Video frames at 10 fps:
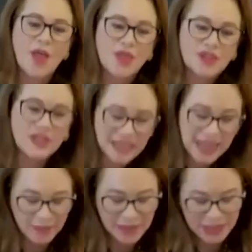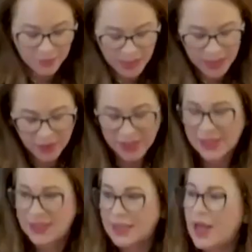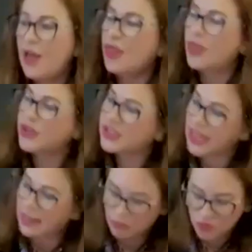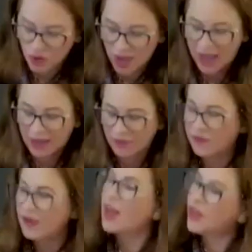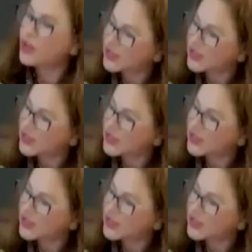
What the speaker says: the same spirit, the same drive, the